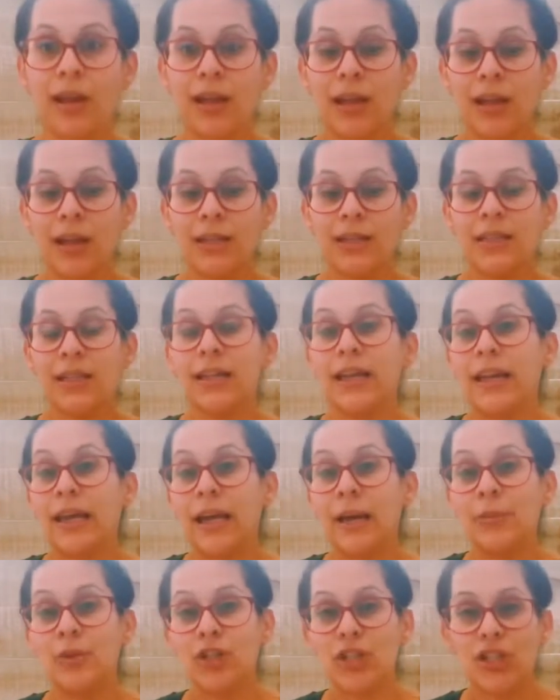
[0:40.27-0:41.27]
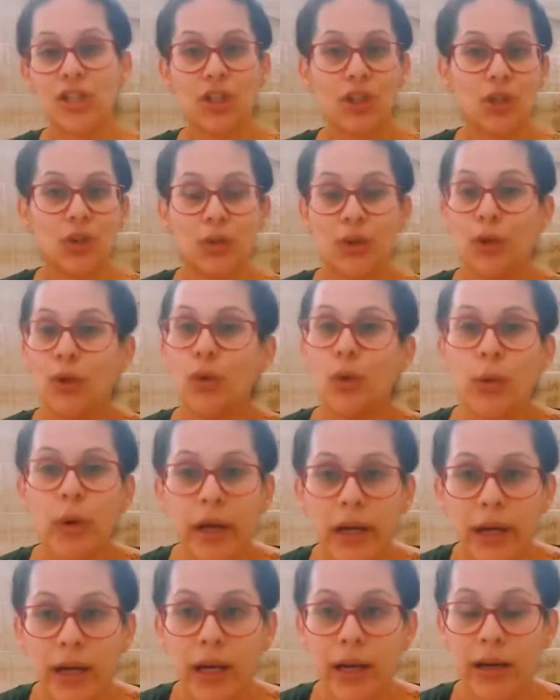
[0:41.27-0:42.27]
Today I'm just gonna do a quick
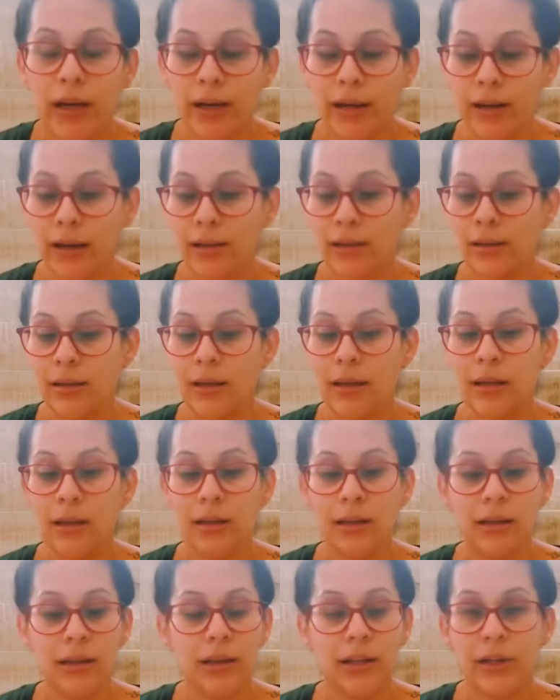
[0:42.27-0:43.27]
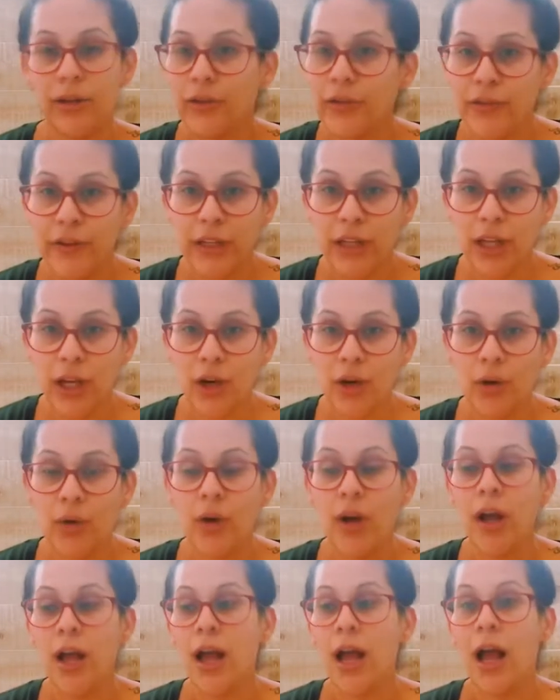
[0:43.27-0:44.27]
little video
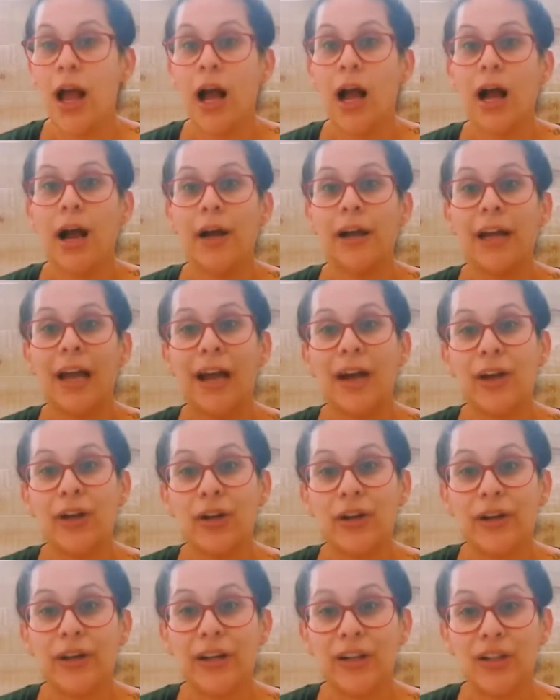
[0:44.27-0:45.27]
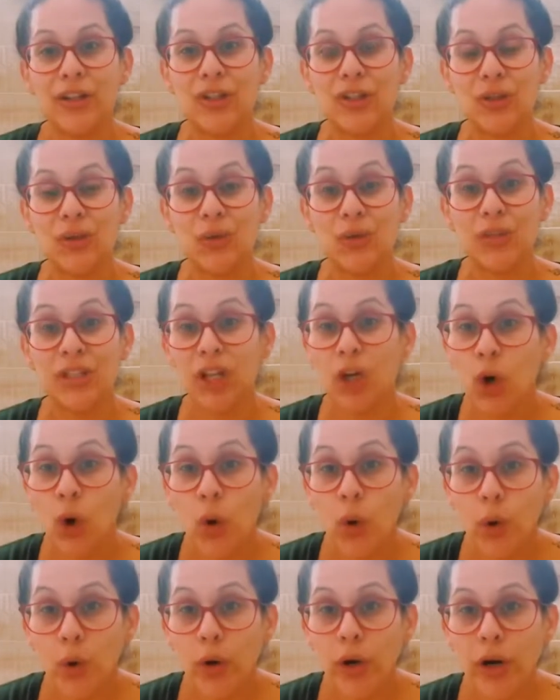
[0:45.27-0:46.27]
on how to do
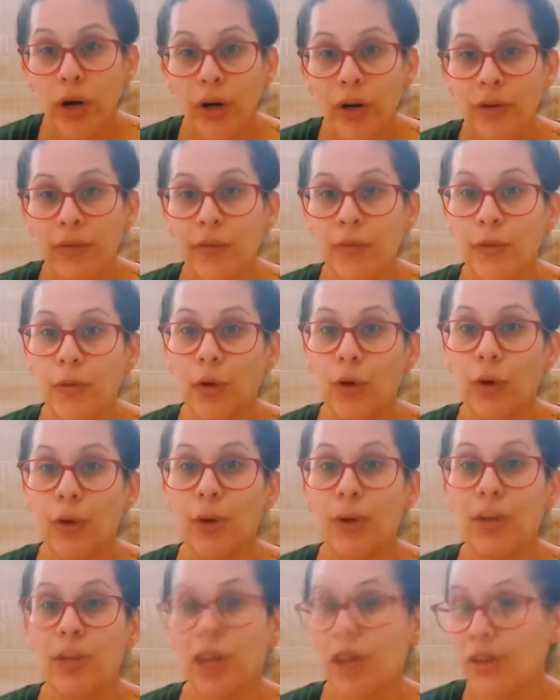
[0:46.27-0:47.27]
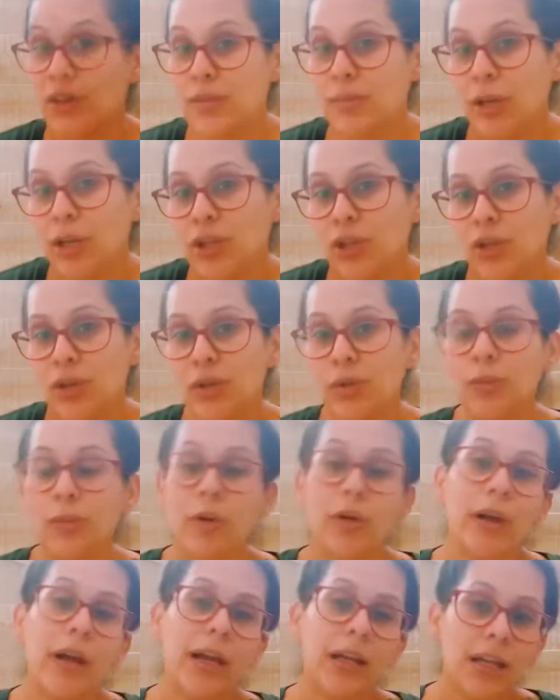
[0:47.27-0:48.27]
decor for a child's bedroom or
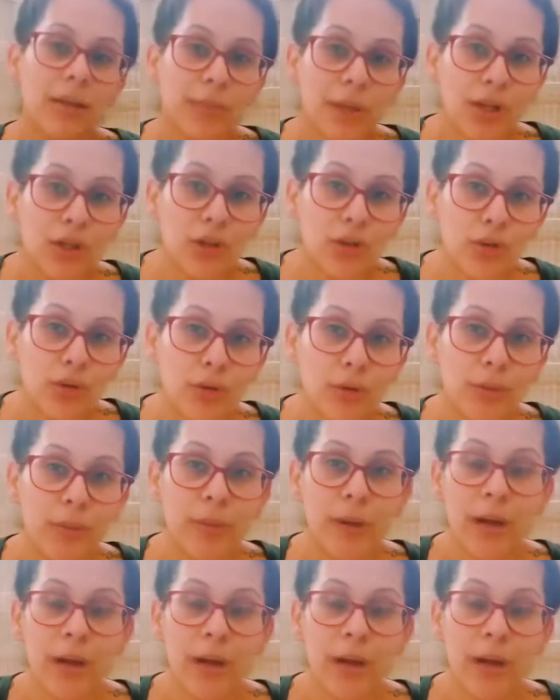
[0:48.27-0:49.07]
any bedroom.